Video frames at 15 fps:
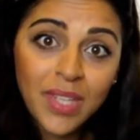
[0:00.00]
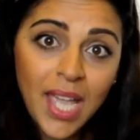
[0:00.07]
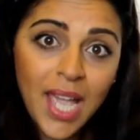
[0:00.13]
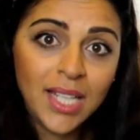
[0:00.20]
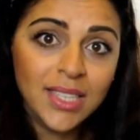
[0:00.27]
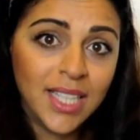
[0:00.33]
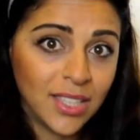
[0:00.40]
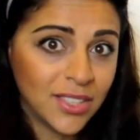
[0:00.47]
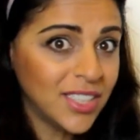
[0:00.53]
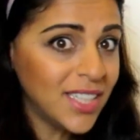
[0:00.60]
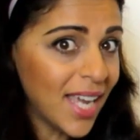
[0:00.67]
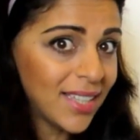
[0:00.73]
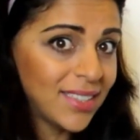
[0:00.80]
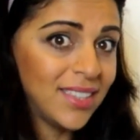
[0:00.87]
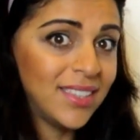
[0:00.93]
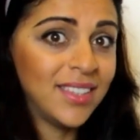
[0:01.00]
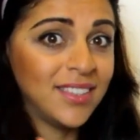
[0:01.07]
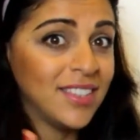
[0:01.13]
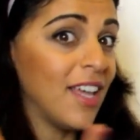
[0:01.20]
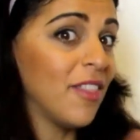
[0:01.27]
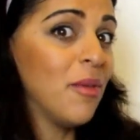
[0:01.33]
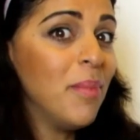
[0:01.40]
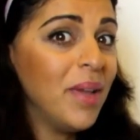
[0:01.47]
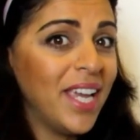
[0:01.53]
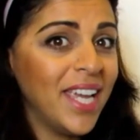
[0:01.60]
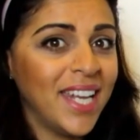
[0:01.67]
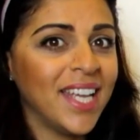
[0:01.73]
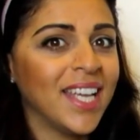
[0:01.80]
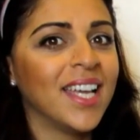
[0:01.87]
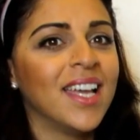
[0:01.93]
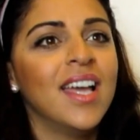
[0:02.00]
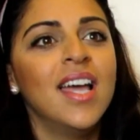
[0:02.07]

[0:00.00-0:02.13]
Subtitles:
and get connected. It's at the beginning.